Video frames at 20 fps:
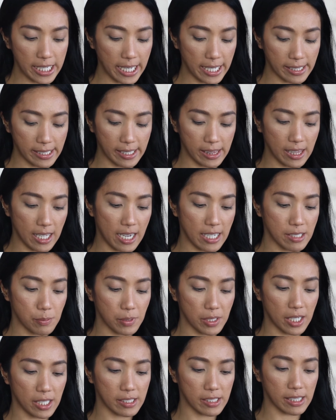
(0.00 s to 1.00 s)
And then last but
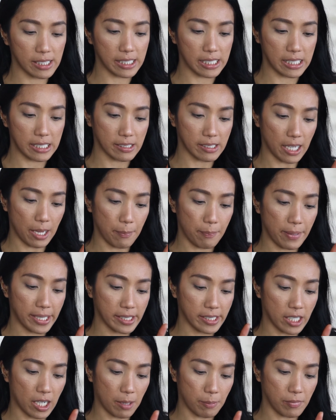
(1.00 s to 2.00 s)
not the least, I
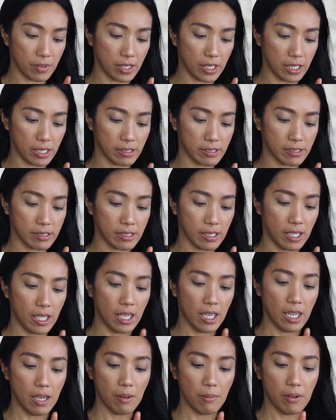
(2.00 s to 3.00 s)
picked up this
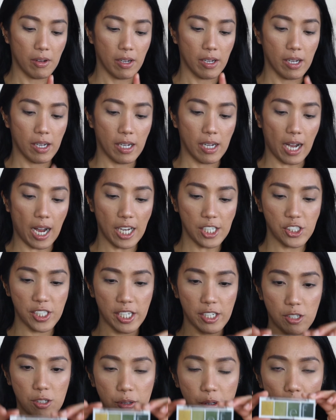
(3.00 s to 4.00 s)

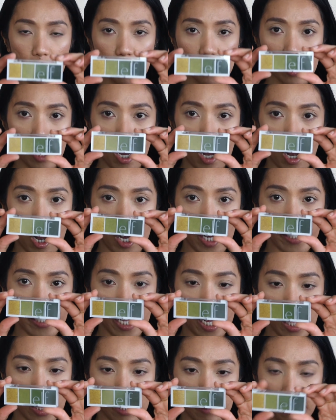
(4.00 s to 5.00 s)
eyeshadow called Hot
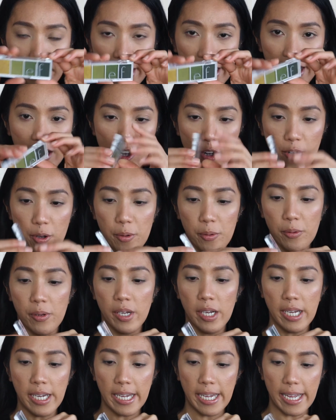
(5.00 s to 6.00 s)
Jalapeno,
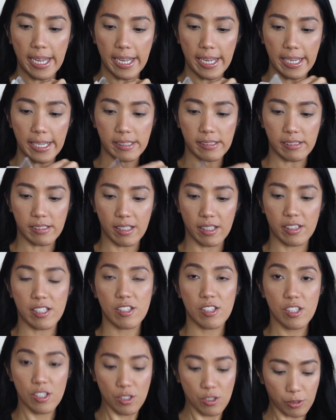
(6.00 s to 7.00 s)
and
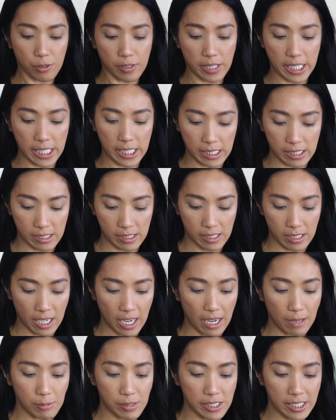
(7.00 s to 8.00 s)
this is green.
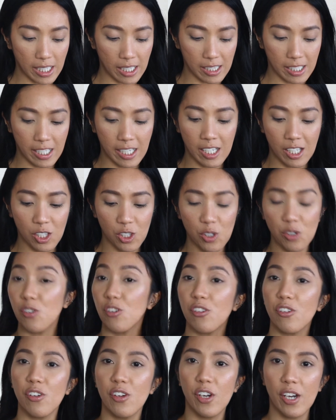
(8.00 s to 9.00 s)
I've been telling
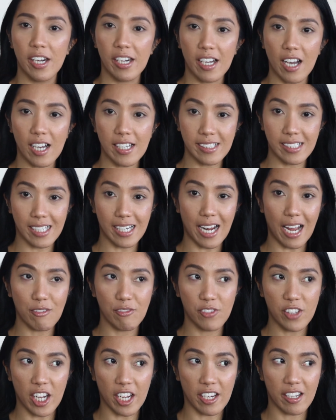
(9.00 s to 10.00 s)
you guys that
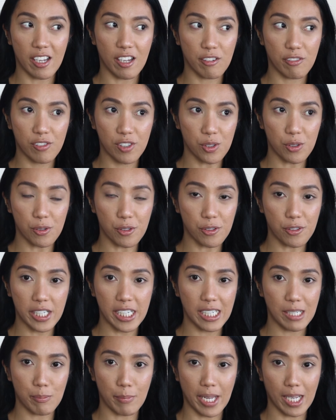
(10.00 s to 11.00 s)
I've done a few
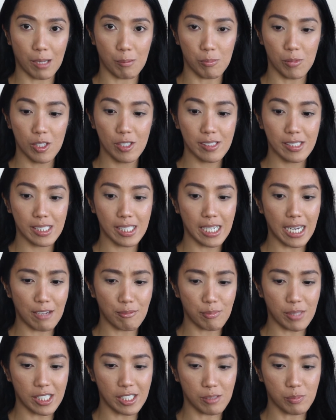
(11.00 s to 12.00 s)
green makeup looks, and I've
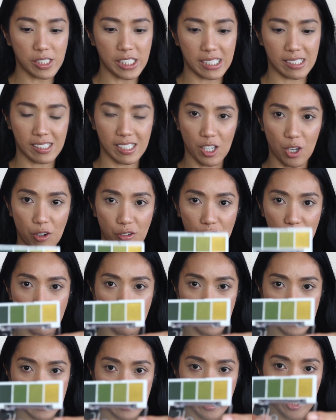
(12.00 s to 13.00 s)
been obsessing over
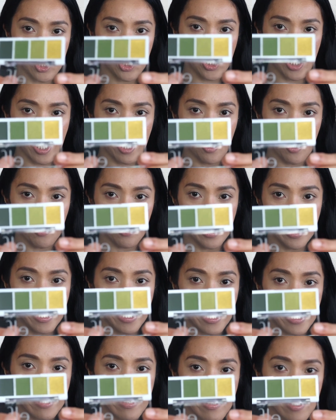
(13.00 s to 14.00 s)
green eyeshadow,
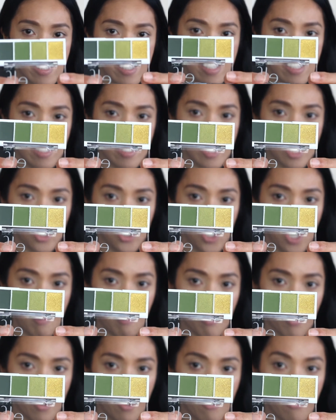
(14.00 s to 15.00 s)
and this is such a
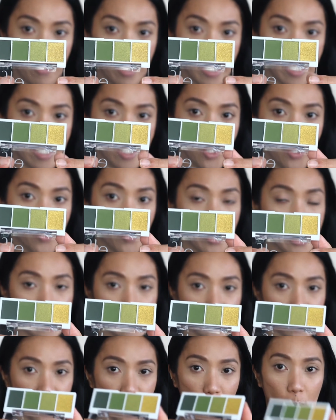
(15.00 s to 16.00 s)
perfect green
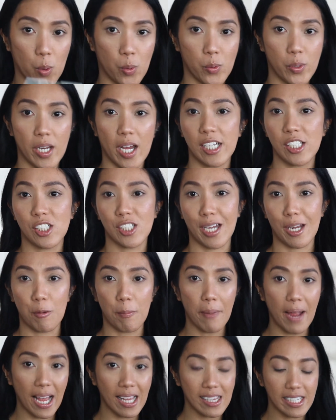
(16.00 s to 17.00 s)
tone eyeshadow
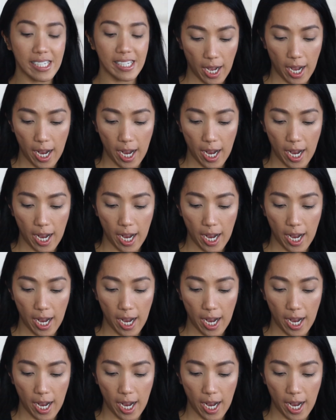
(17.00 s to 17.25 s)
palette.